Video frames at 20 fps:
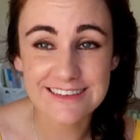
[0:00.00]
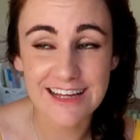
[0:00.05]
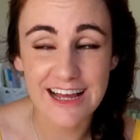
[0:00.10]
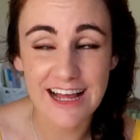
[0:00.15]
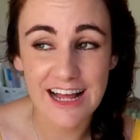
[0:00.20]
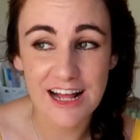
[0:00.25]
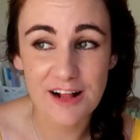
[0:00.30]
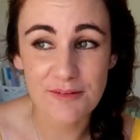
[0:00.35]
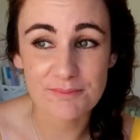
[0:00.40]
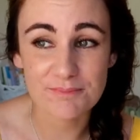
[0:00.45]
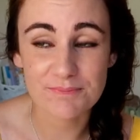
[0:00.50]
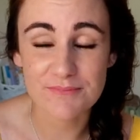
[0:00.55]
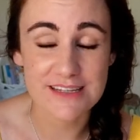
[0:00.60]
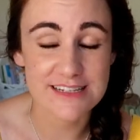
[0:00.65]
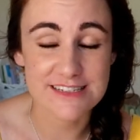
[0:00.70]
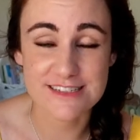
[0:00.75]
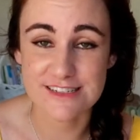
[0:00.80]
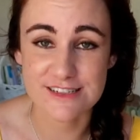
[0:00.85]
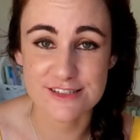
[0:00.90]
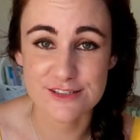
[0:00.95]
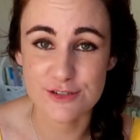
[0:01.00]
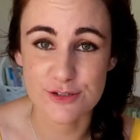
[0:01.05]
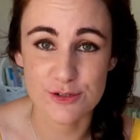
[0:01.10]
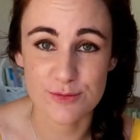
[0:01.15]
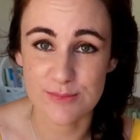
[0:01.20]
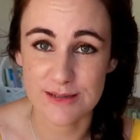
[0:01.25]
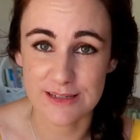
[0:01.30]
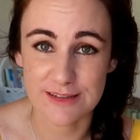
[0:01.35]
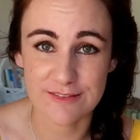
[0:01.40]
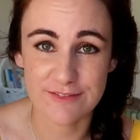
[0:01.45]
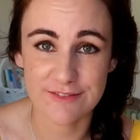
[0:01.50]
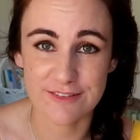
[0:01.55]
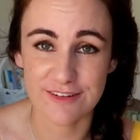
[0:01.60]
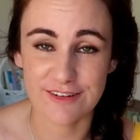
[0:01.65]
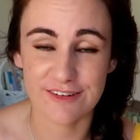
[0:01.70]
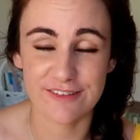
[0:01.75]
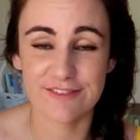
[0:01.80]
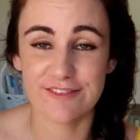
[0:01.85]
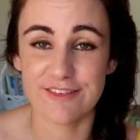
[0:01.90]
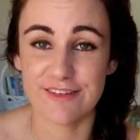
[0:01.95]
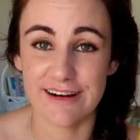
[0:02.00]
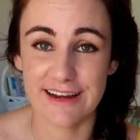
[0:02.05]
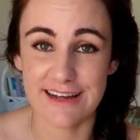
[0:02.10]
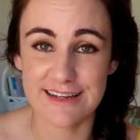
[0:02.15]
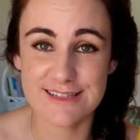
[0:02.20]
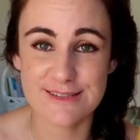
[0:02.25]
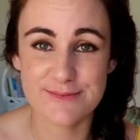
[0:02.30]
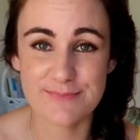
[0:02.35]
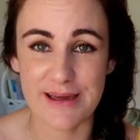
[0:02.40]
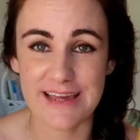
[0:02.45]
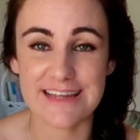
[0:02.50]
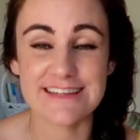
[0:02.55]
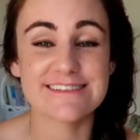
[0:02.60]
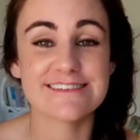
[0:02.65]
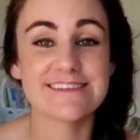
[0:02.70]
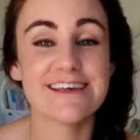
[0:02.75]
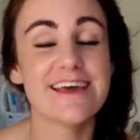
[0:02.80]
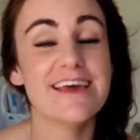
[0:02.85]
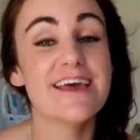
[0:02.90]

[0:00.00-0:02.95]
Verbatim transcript: It's just too big for our space.